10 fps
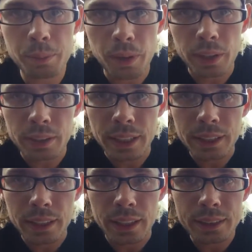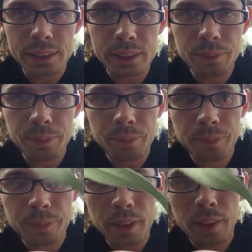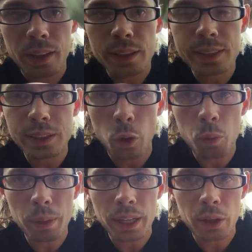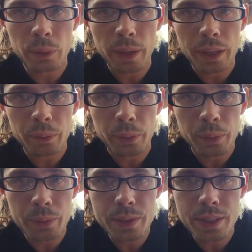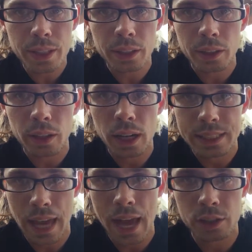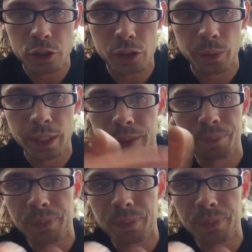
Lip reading: to bark like this, there's so many great roots that are attached to it.